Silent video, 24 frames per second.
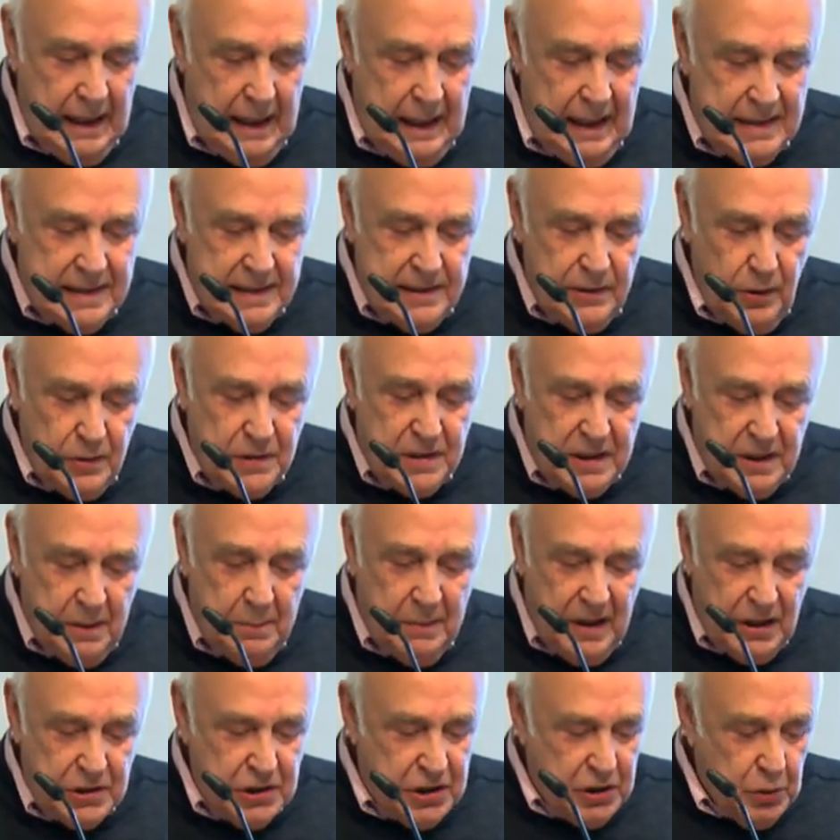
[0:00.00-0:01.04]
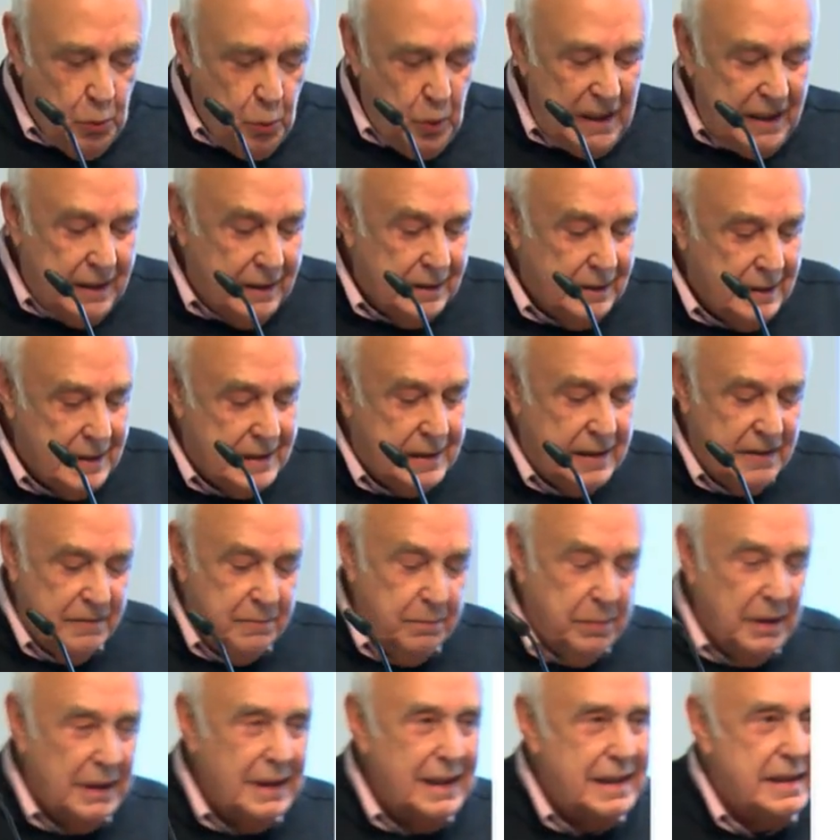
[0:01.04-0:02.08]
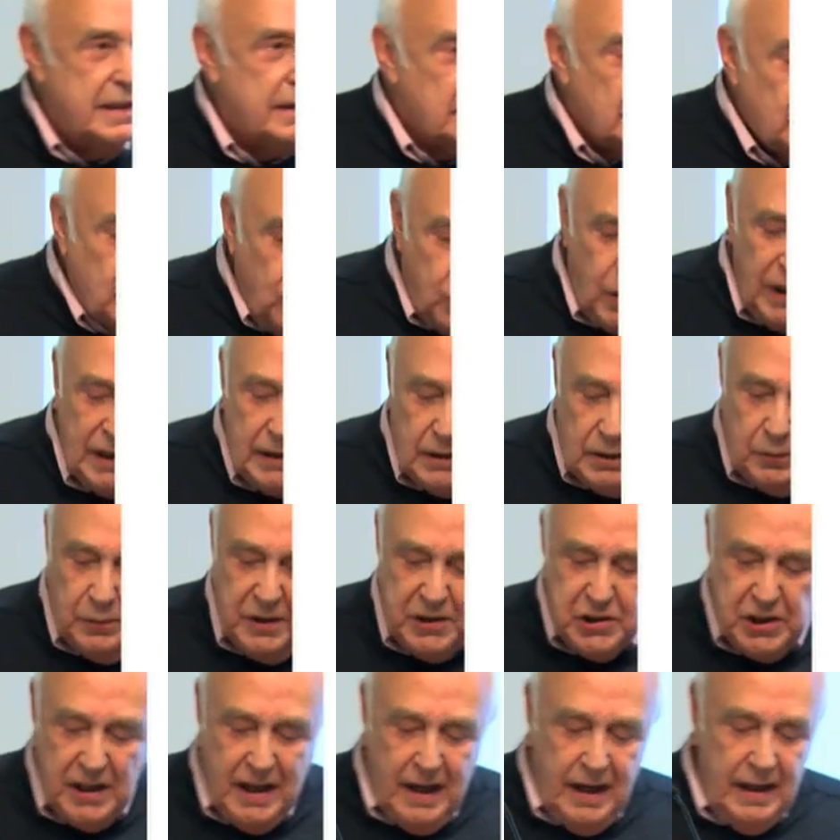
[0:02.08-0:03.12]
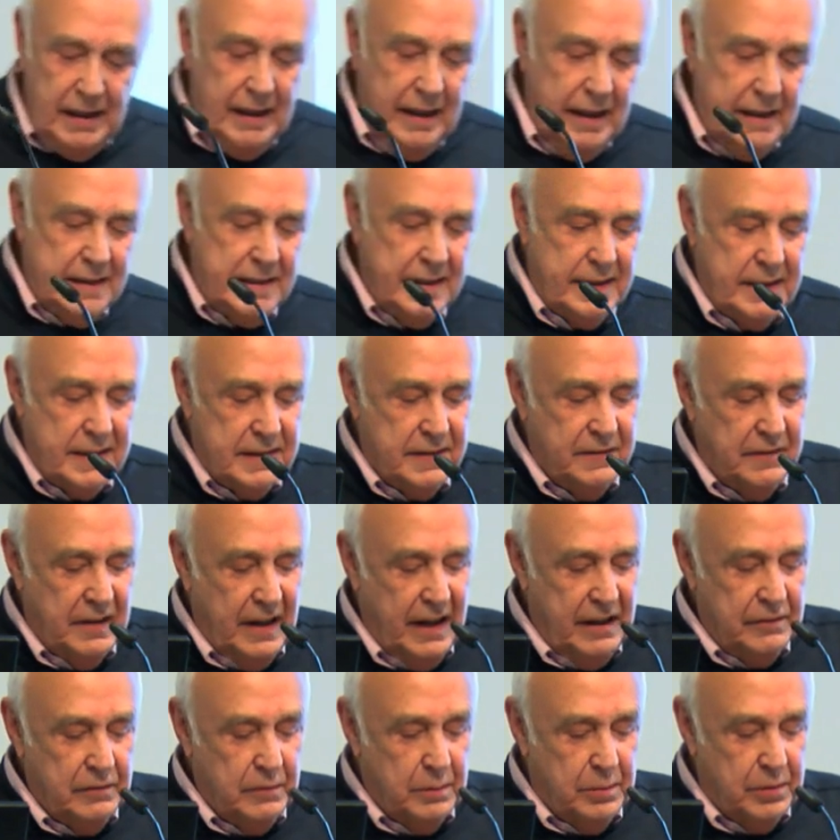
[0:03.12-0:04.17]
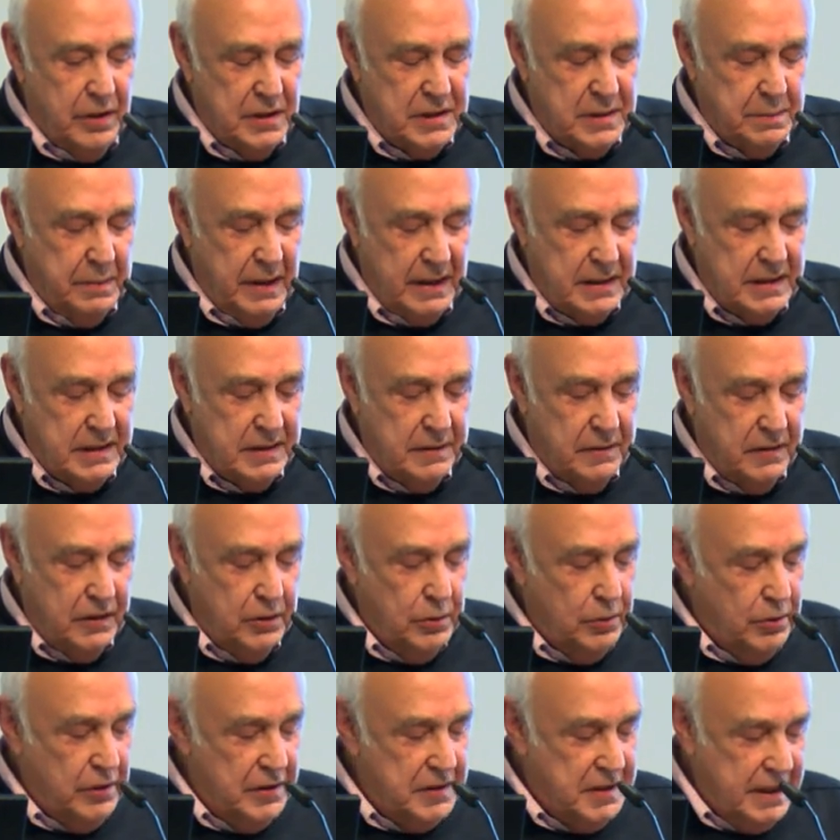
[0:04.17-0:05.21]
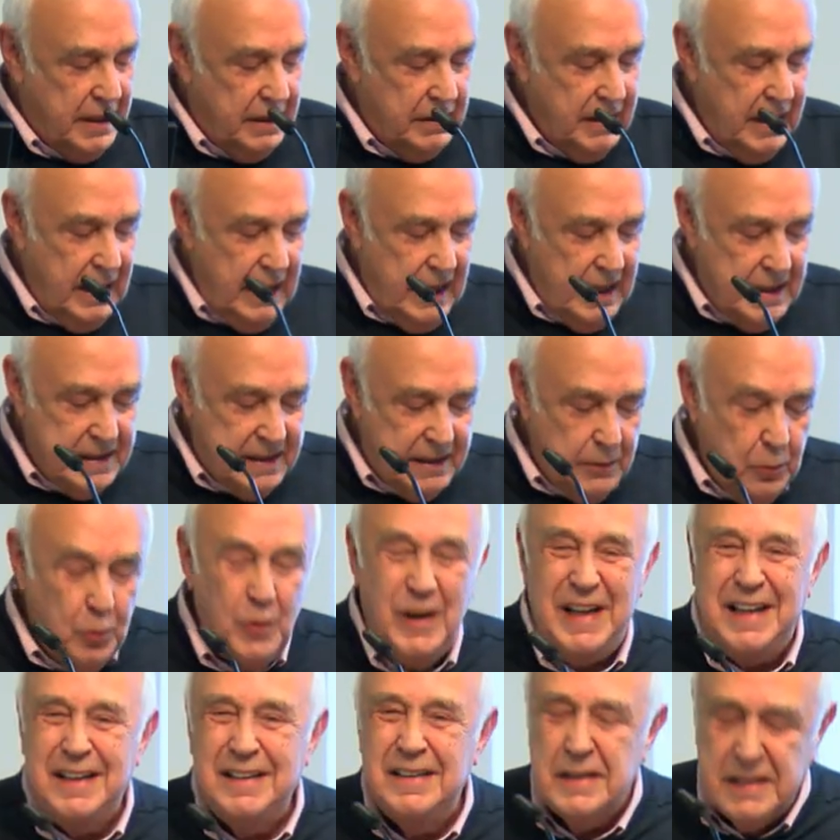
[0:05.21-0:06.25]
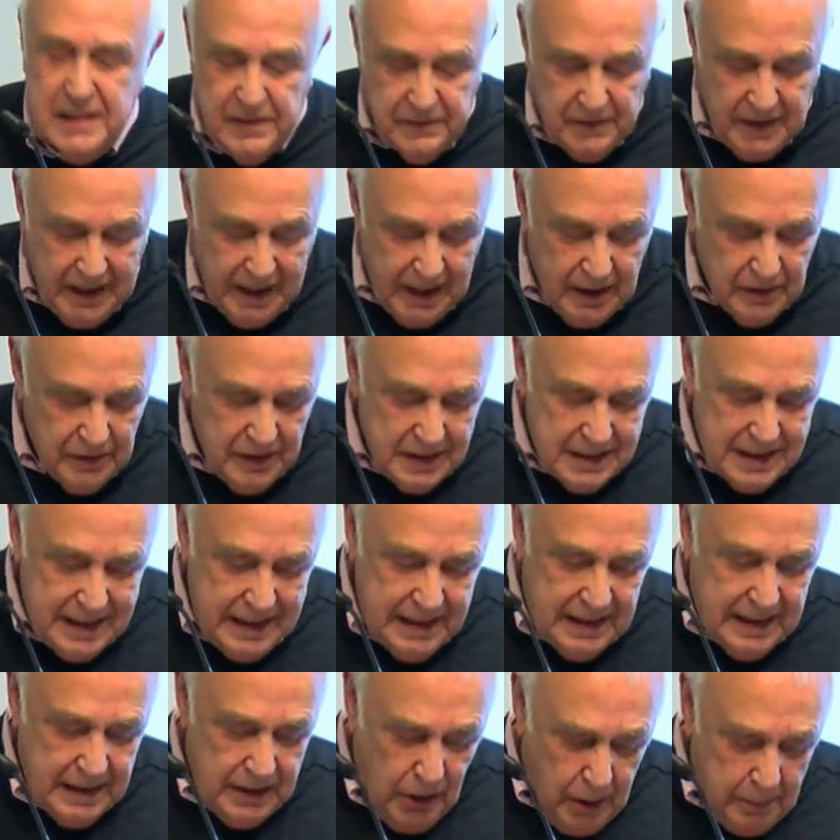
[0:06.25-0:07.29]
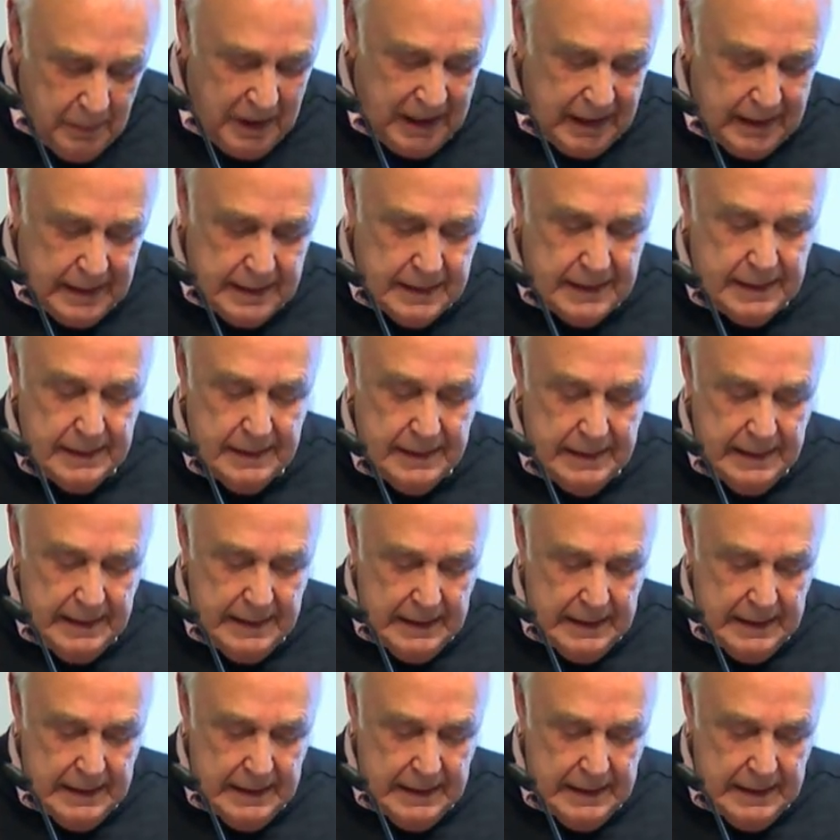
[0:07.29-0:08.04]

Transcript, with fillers: It's not so much the weakness of political will which highlights the survival prospects of the Eurozone as the weakness of current economics.